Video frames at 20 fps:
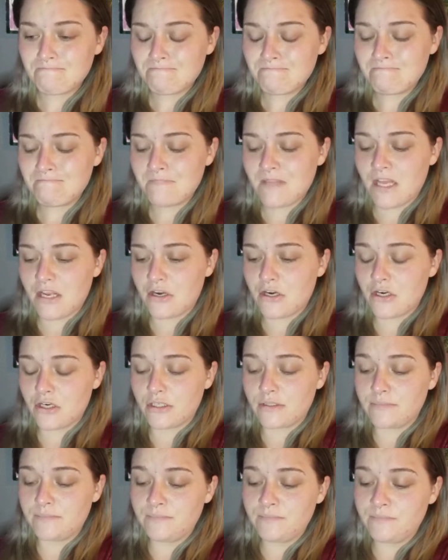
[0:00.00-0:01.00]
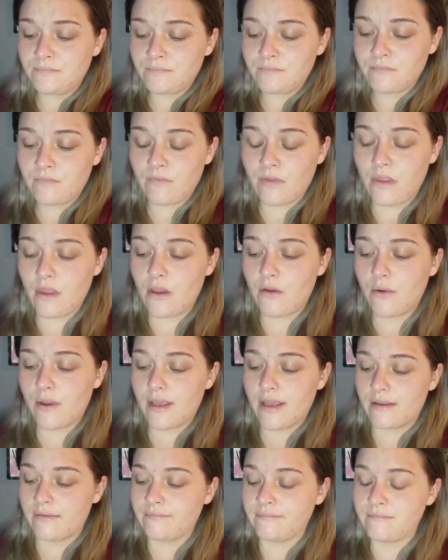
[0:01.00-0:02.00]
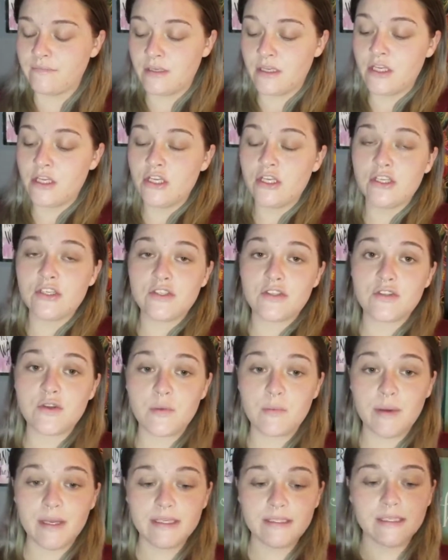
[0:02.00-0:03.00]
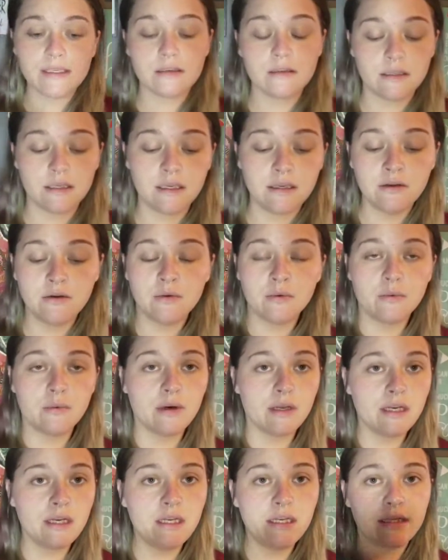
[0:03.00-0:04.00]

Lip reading: That hurt. Okay. So basically what it